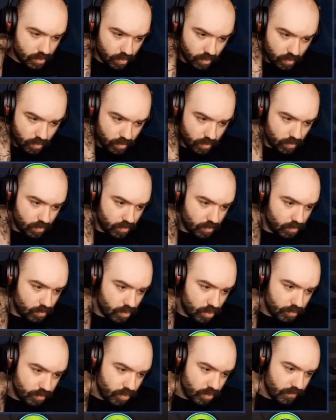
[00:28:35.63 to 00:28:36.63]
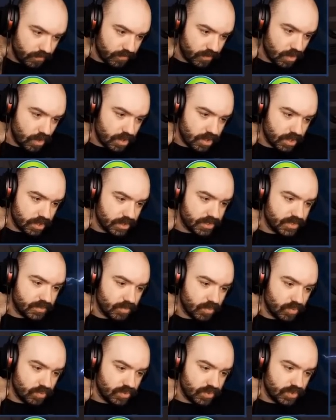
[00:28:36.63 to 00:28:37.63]
Ooh, waterproof locker.
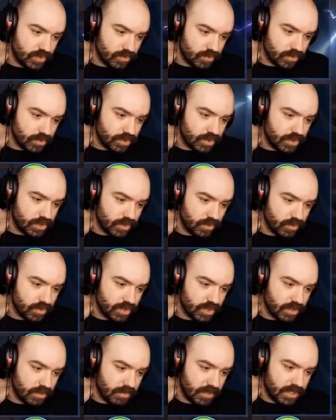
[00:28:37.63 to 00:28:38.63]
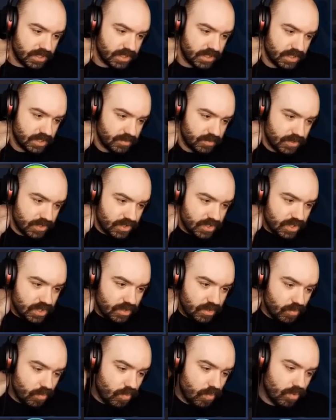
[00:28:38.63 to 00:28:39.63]
Small storage solution that maintains position
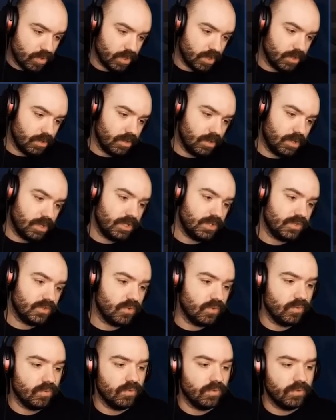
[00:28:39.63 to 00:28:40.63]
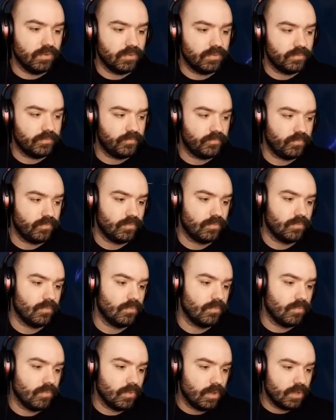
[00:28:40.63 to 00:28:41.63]
in the water. Oh, that's cool.
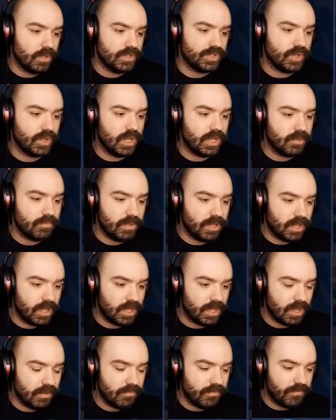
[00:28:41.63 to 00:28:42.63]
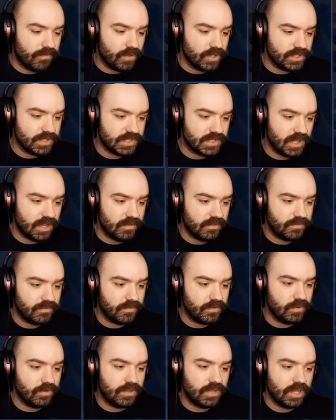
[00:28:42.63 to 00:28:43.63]
So I can be like, I'm full of
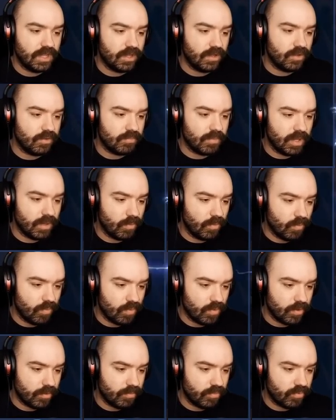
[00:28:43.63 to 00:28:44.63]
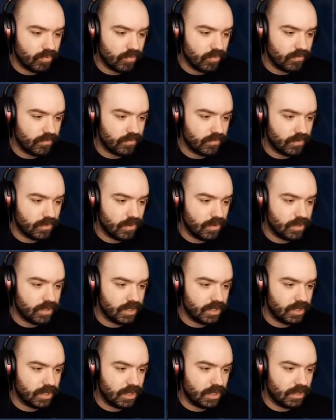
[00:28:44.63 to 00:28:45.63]
stuff. Good thing I got my waterproof
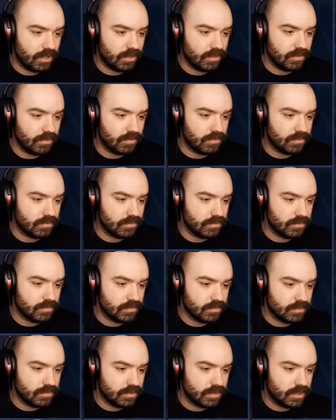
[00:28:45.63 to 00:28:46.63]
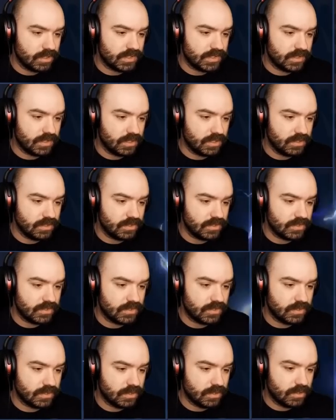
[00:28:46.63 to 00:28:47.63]
locker here. That's
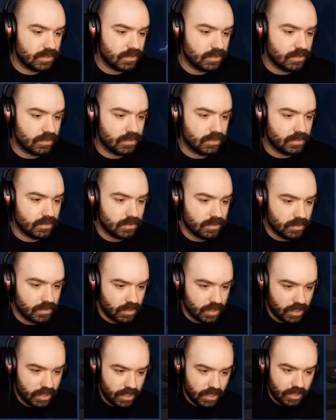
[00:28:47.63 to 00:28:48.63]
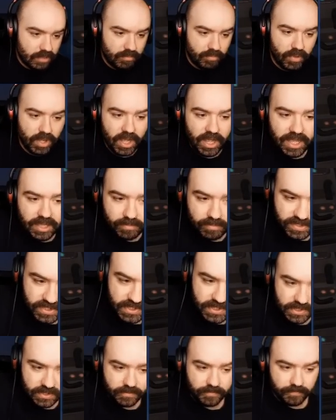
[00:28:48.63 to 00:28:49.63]
nice. Uh,
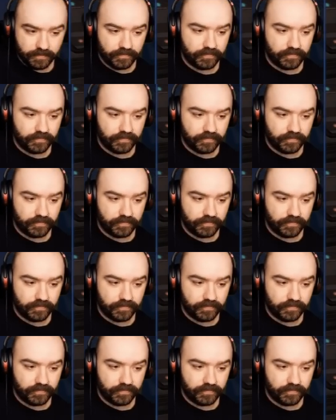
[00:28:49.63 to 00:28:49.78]
pipes?